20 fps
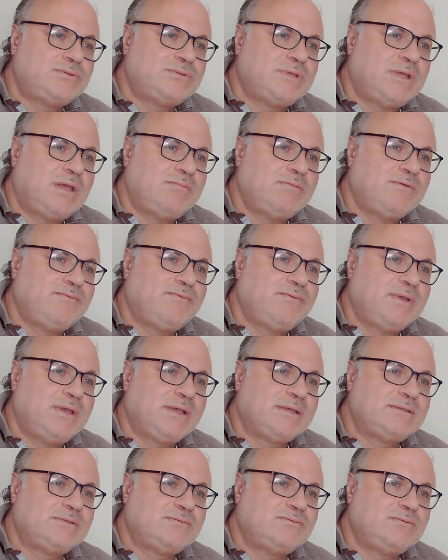some
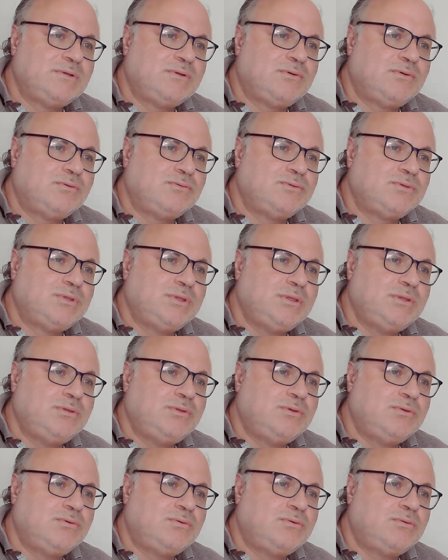effects will
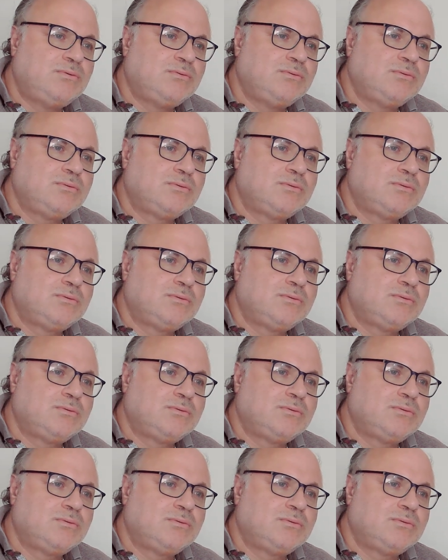continue